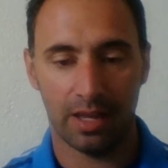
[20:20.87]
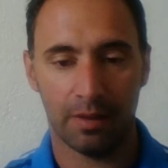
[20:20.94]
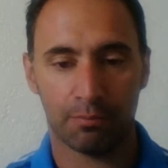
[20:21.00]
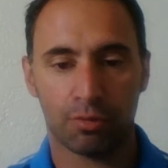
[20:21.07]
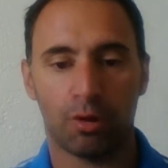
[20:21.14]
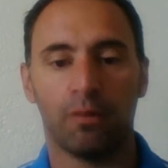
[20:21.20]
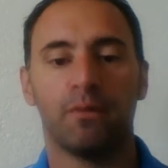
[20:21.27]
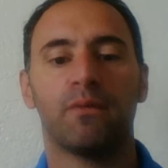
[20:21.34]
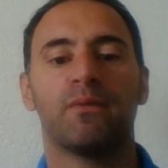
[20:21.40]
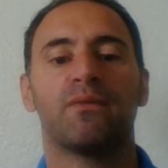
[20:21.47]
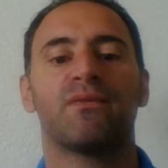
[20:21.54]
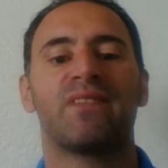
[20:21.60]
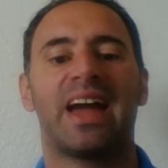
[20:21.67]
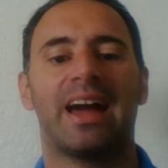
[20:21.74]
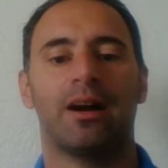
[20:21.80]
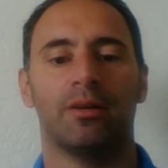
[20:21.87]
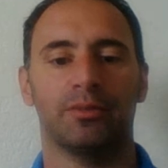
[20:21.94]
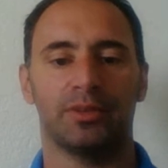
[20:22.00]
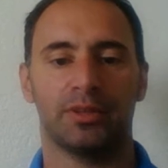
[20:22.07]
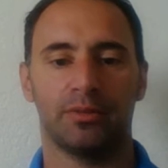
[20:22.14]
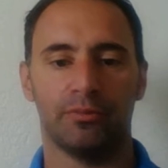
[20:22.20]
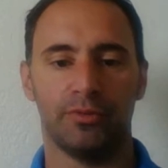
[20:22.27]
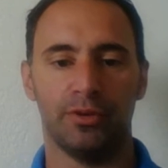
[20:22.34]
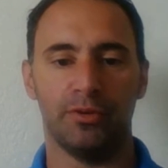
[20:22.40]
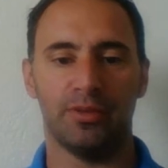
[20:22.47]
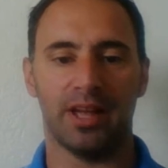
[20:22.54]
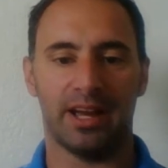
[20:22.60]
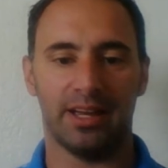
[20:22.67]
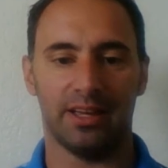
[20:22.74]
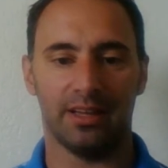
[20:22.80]
Profound
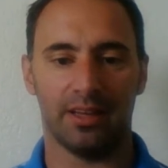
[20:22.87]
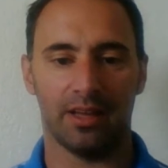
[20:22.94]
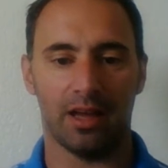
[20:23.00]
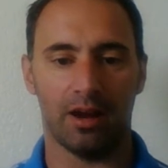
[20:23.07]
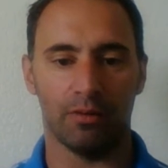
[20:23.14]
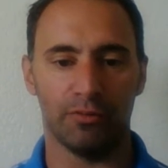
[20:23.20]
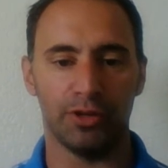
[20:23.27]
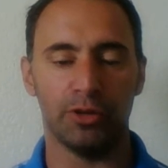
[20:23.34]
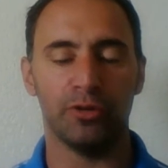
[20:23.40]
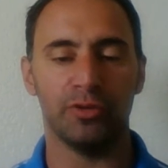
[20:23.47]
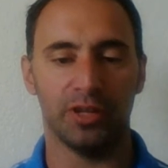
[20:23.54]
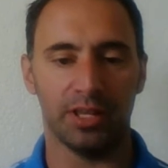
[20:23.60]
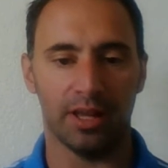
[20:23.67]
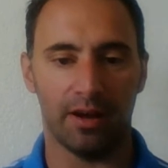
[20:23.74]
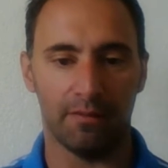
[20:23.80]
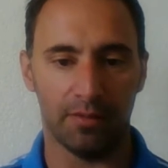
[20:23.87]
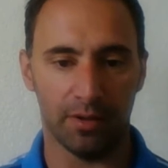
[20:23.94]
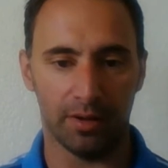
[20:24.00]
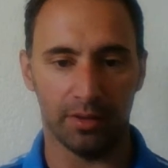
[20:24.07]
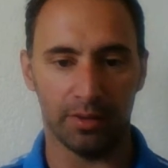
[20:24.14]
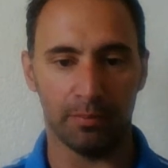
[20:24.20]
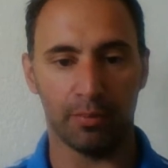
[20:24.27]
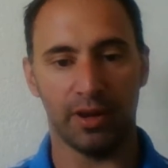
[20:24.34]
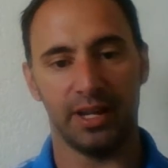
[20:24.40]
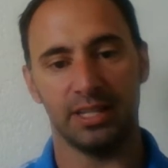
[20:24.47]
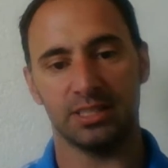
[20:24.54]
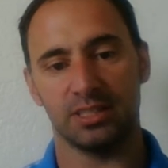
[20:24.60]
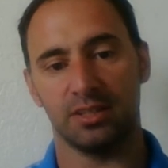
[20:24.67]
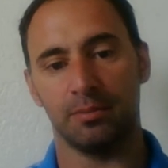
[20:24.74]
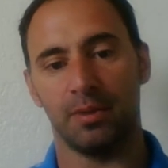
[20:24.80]
reunion of the
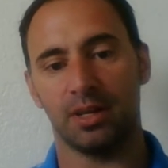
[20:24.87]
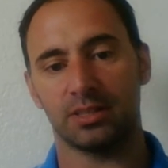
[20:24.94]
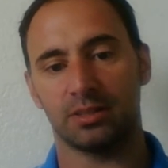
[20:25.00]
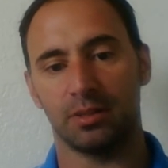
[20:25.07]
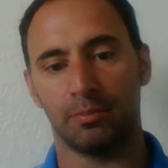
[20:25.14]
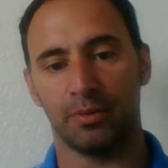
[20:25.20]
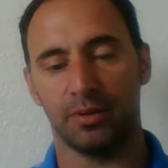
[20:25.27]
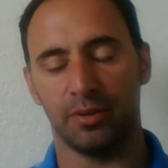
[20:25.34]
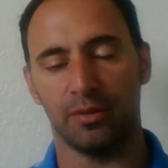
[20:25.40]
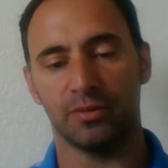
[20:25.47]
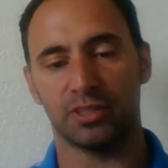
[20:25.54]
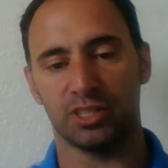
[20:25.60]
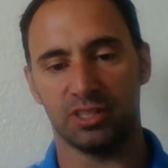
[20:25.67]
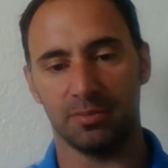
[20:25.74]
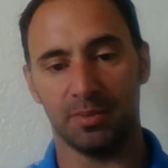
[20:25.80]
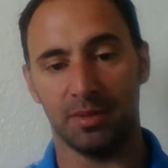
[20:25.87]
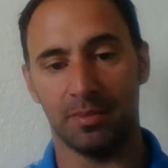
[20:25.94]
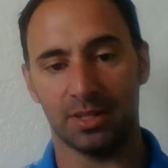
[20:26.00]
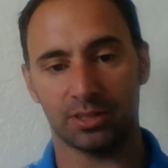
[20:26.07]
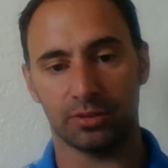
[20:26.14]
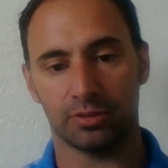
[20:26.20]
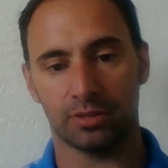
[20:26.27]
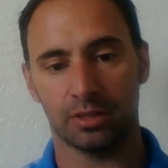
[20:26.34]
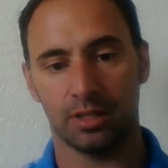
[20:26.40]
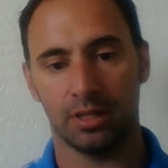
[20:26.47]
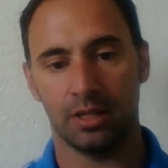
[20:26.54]
brains and the muscles, the nervous system and the muscles.